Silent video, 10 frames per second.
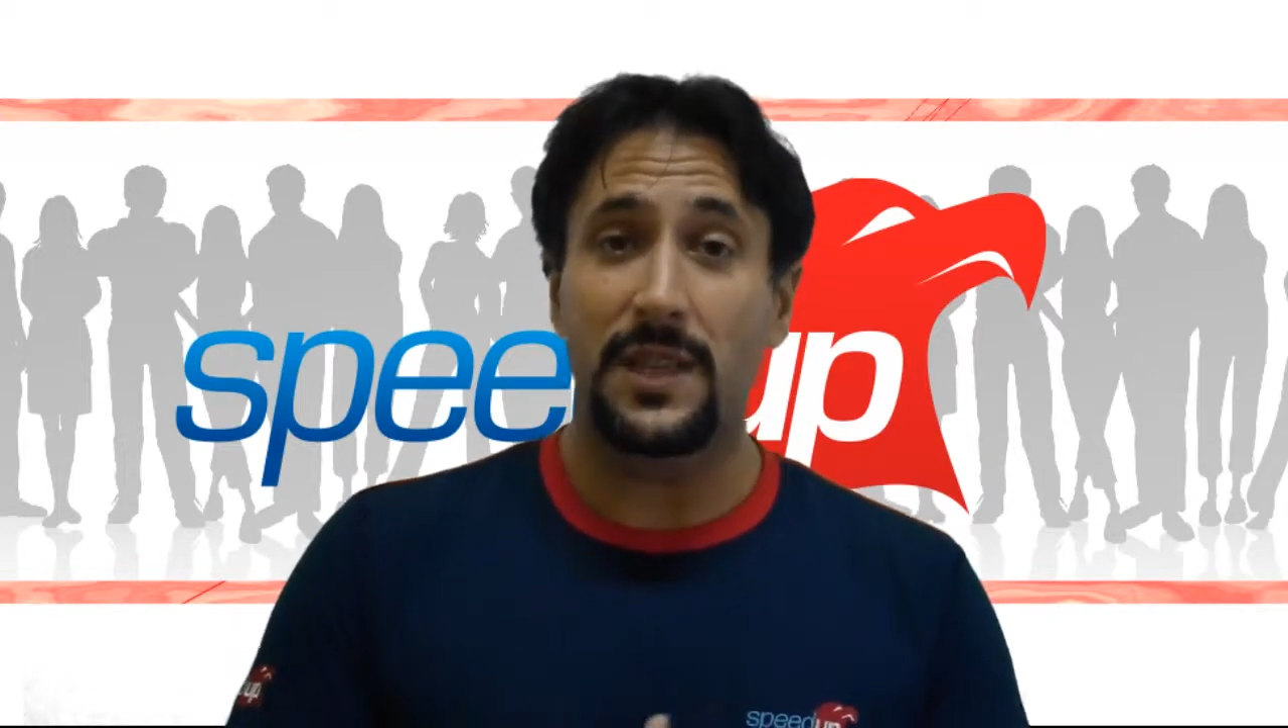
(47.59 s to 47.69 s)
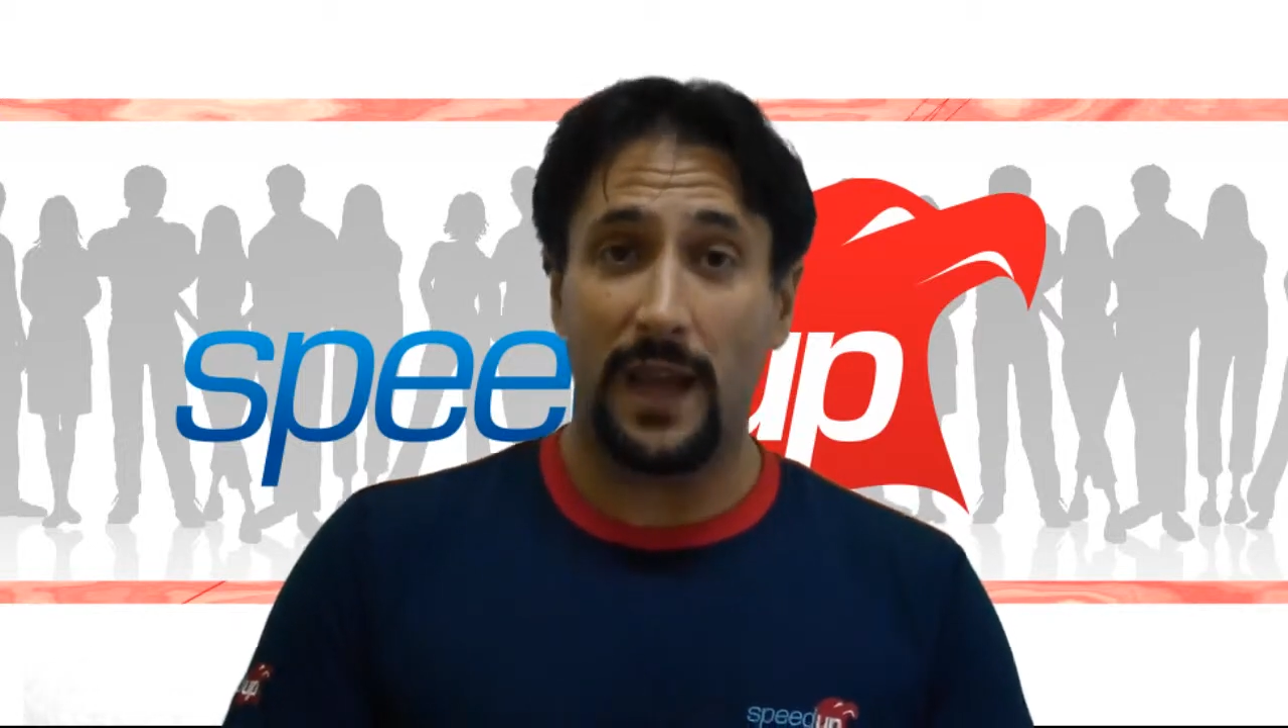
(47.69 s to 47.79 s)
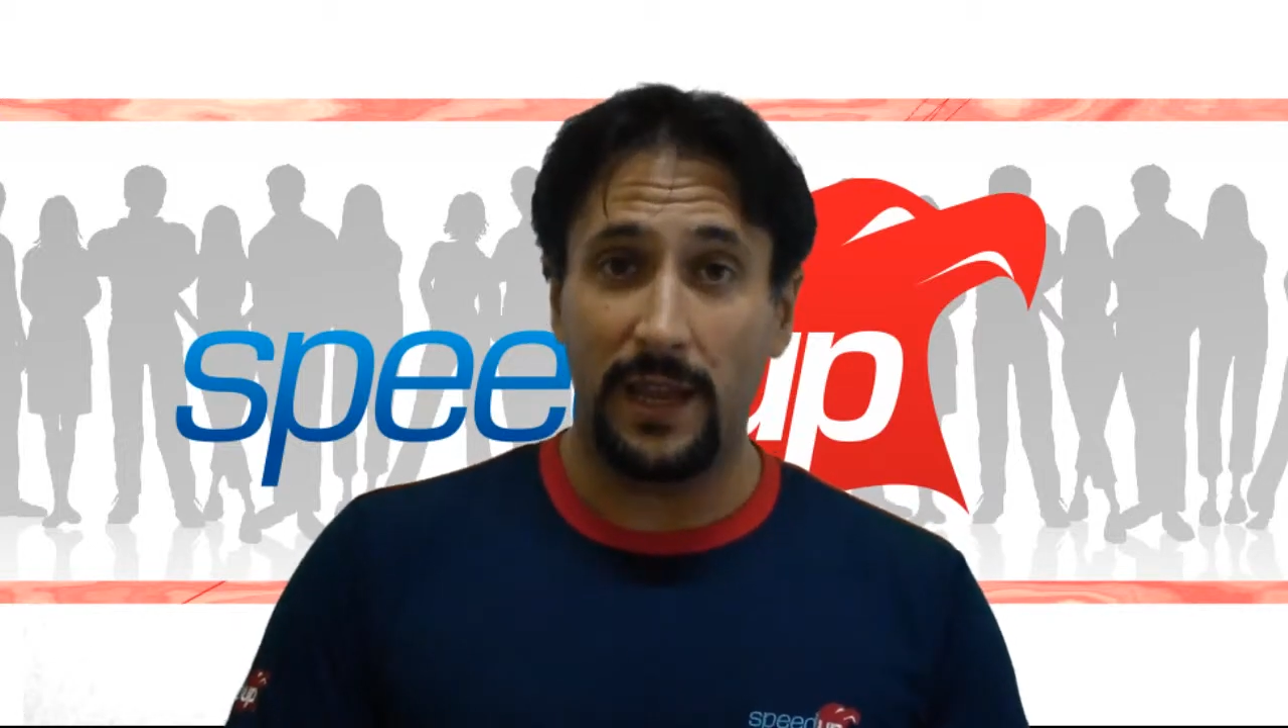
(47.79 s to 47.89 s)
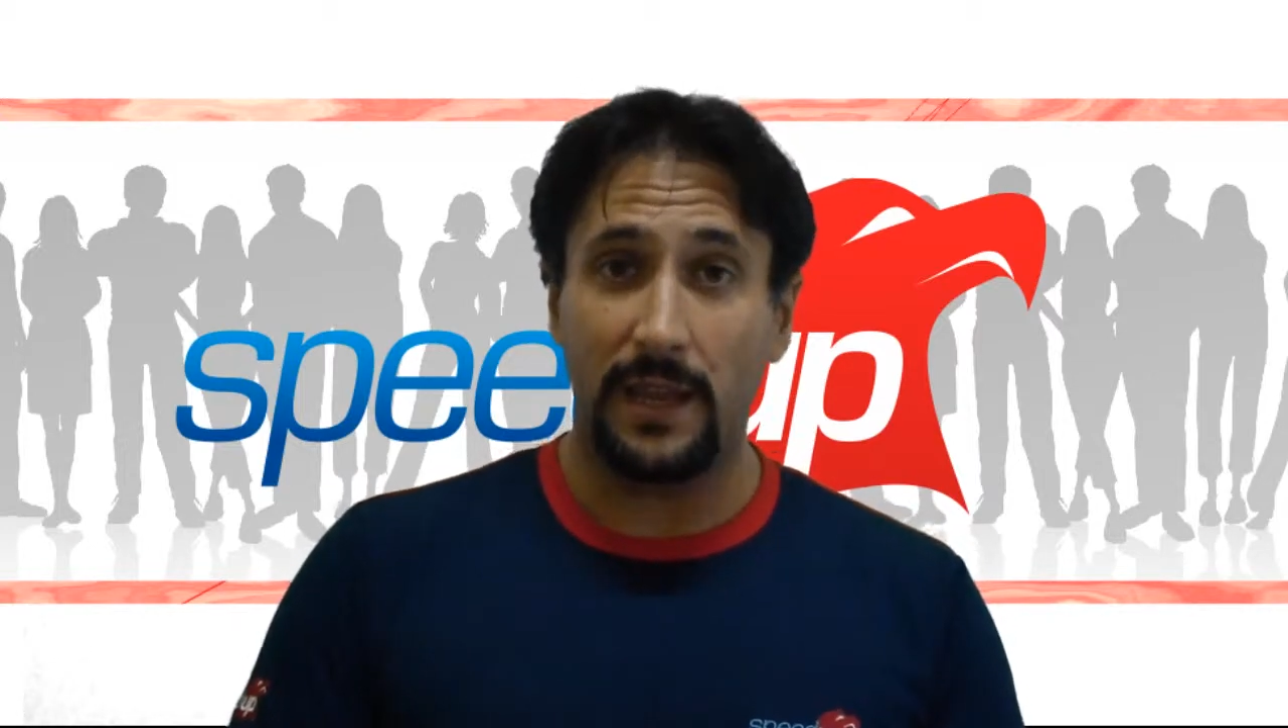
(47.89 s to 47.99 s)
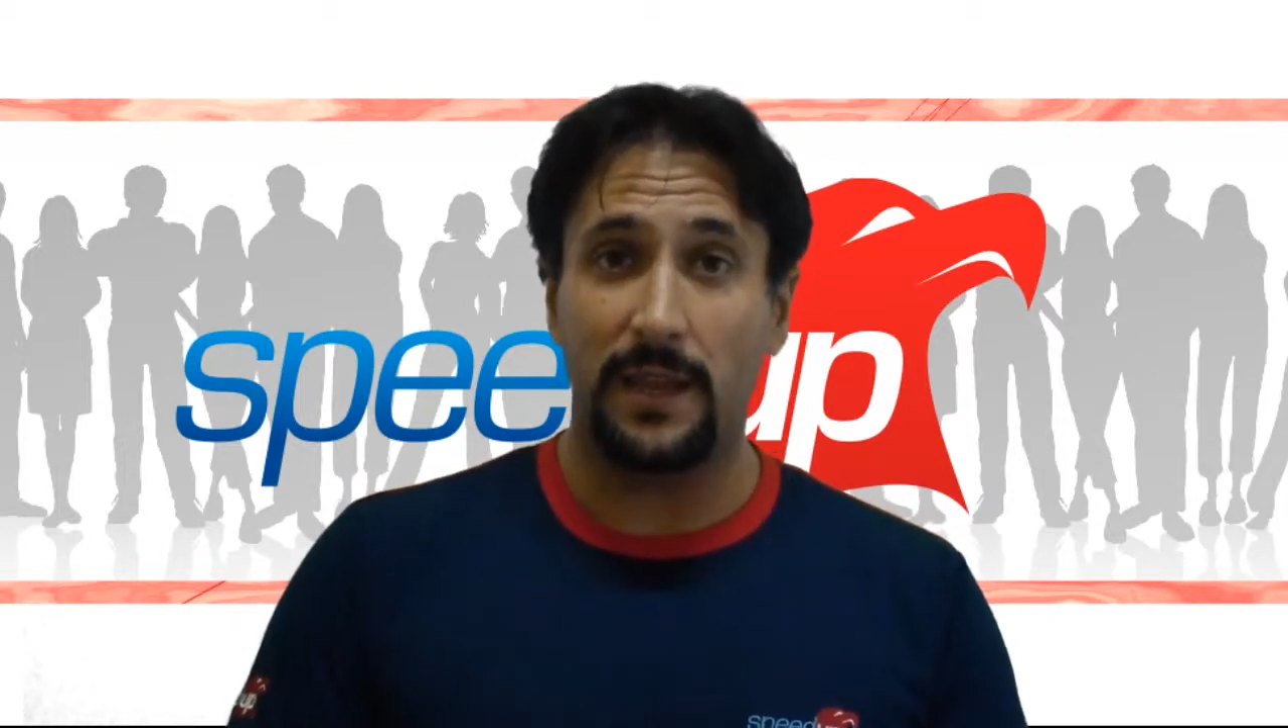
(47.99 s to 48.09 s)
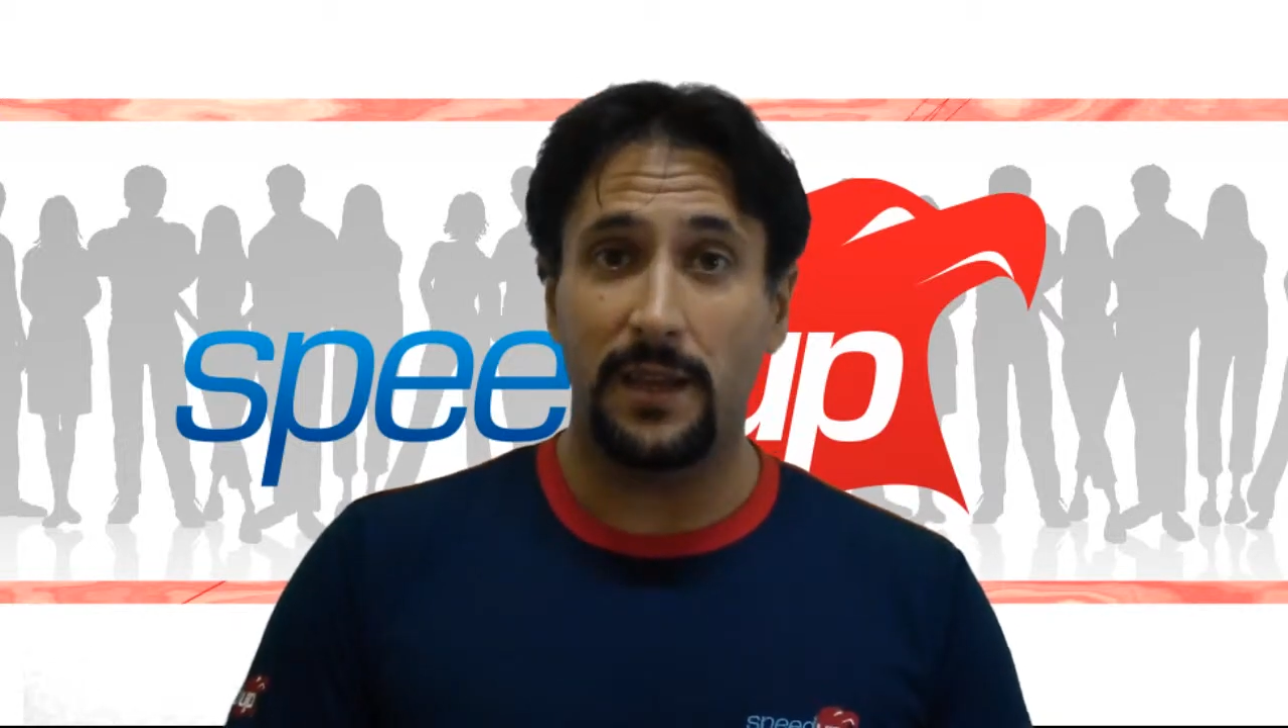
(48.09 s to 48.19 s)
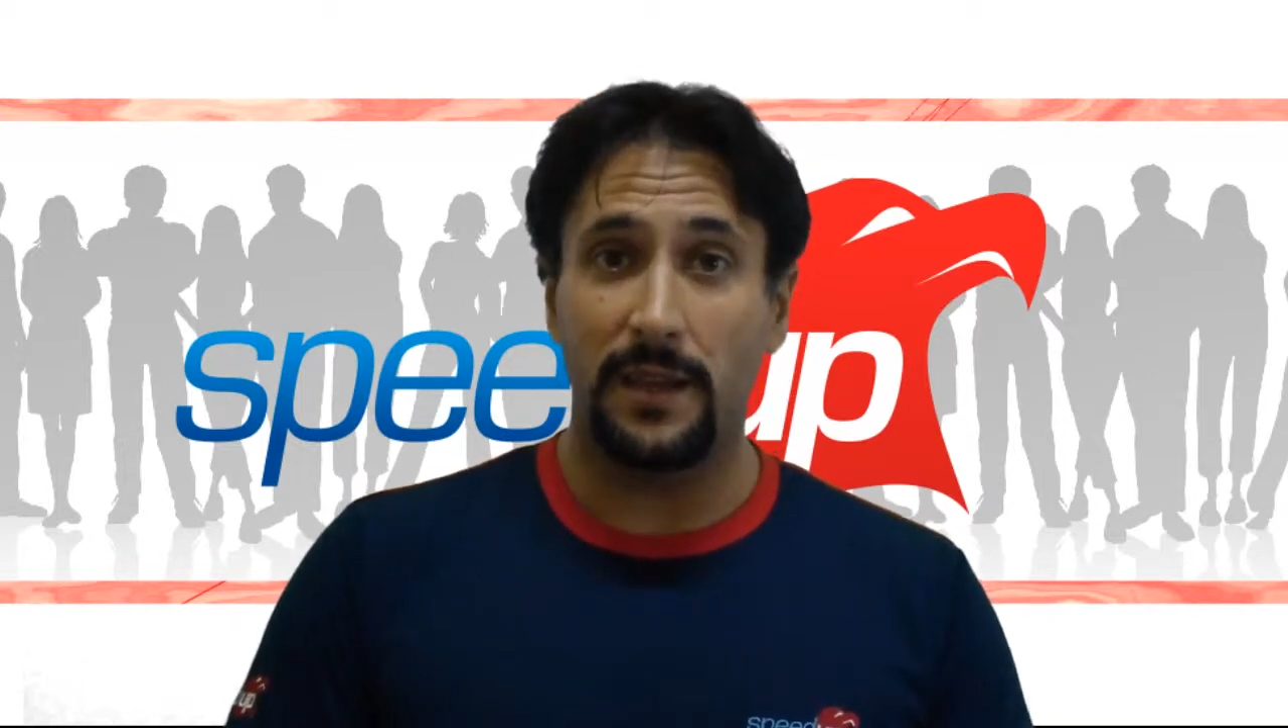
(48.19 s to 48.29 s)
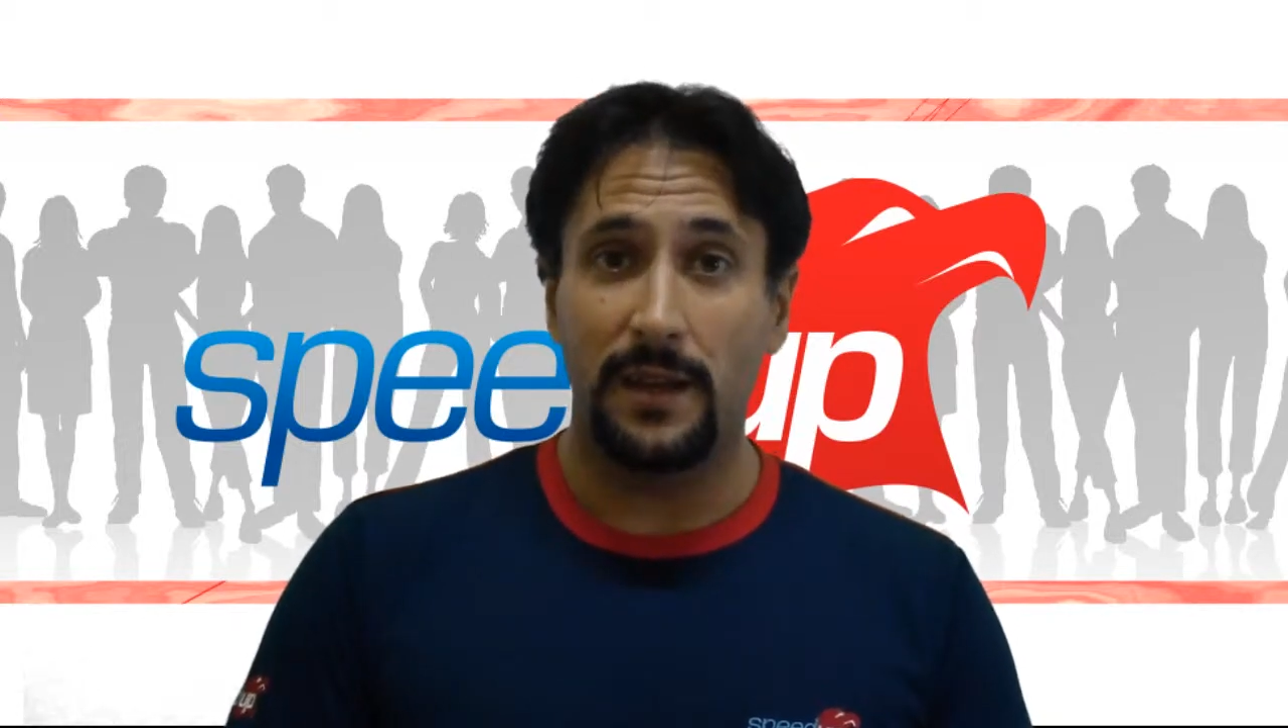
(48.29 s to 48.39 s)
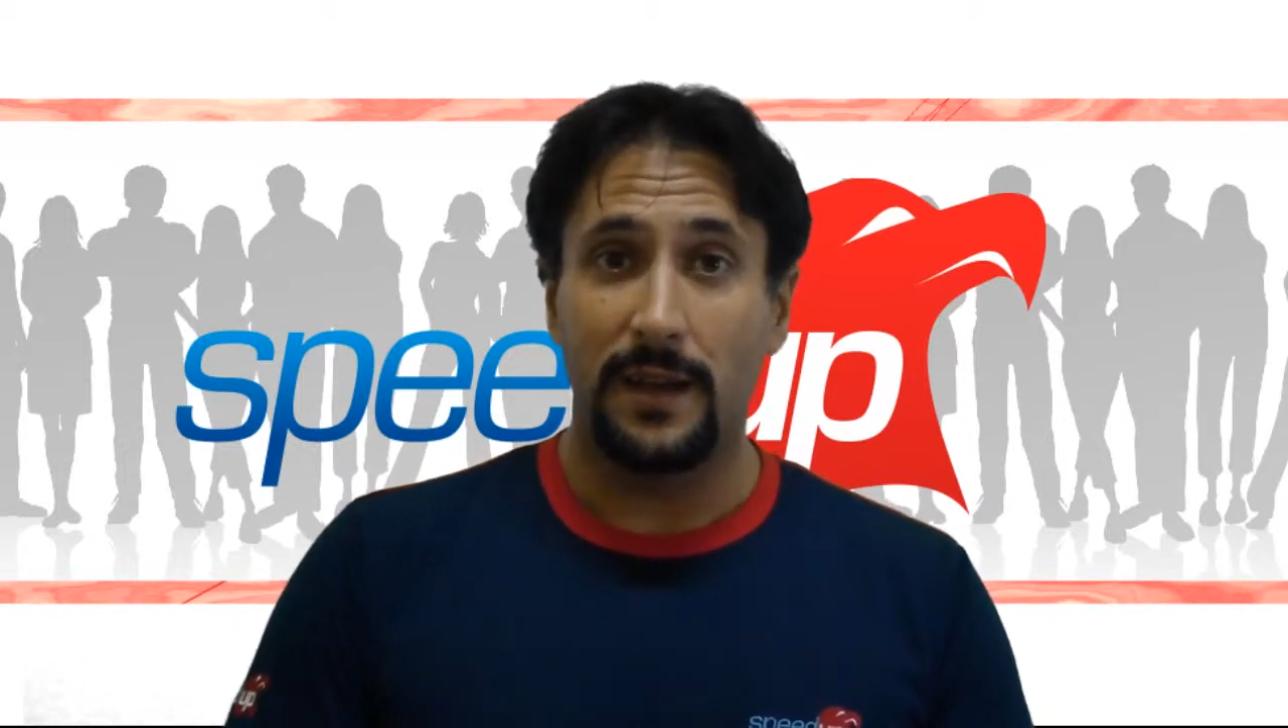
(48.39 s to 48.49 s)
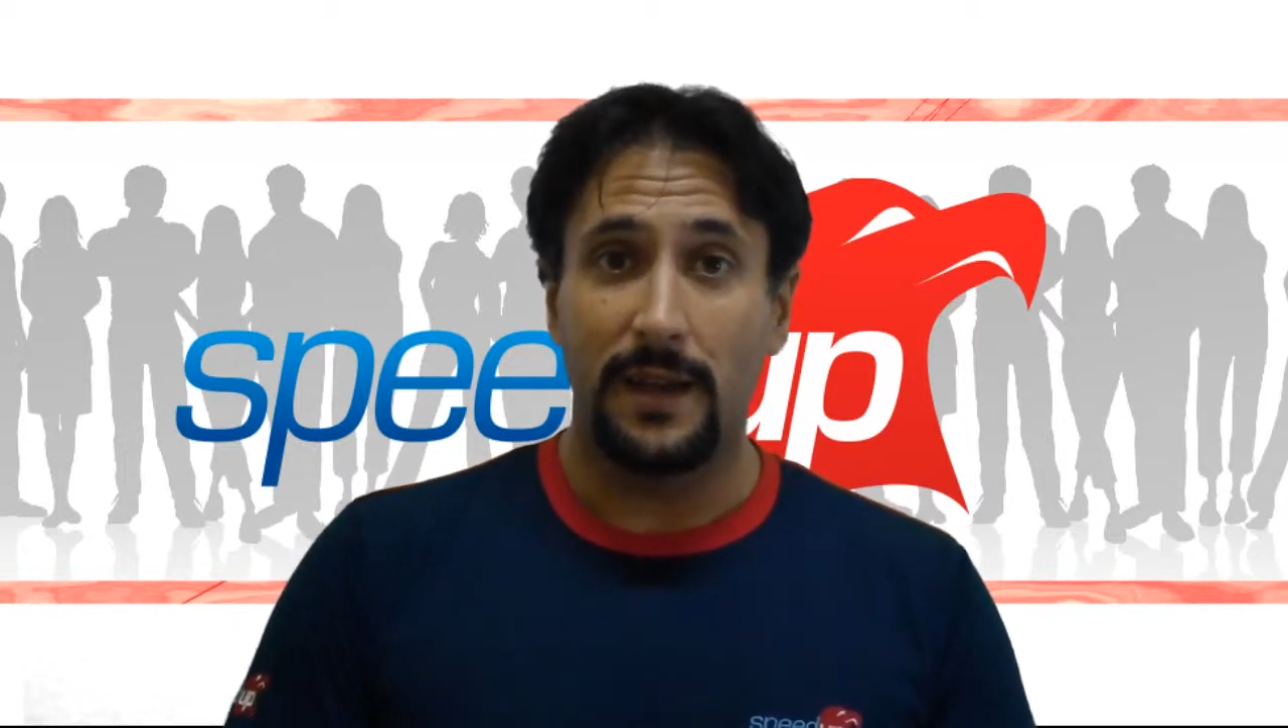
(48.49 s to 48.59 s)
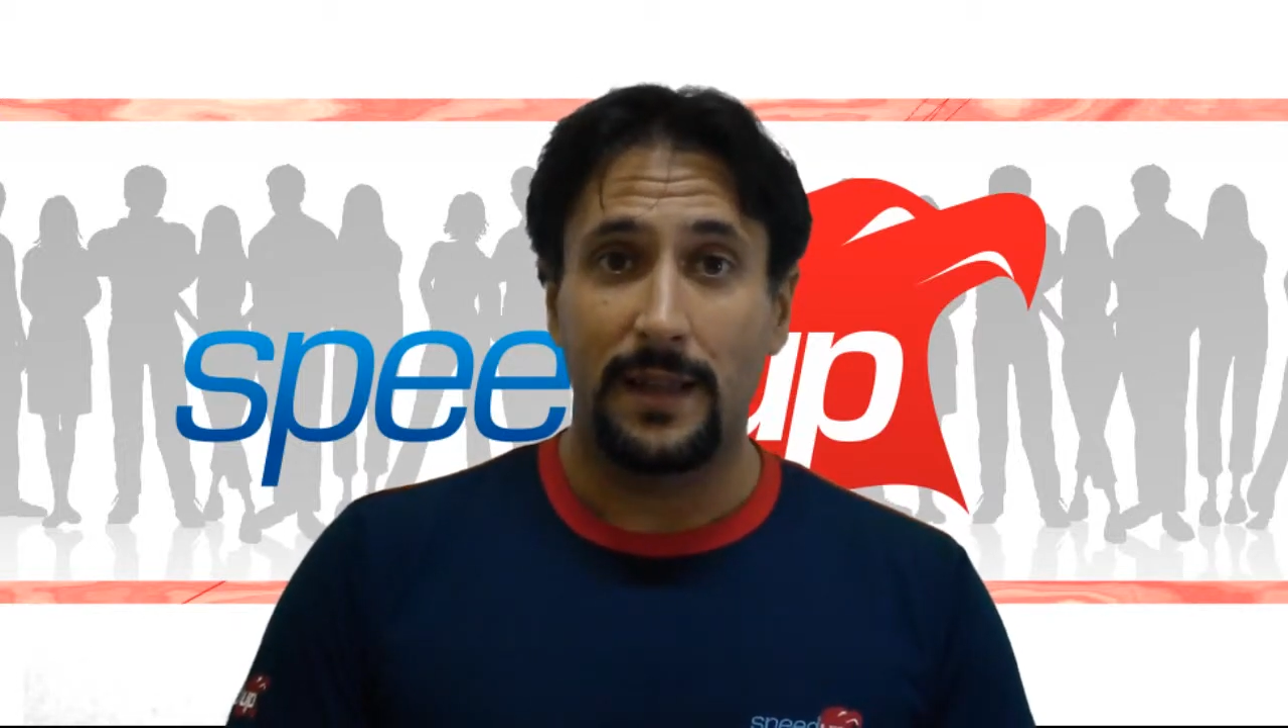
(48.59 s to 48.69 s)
idea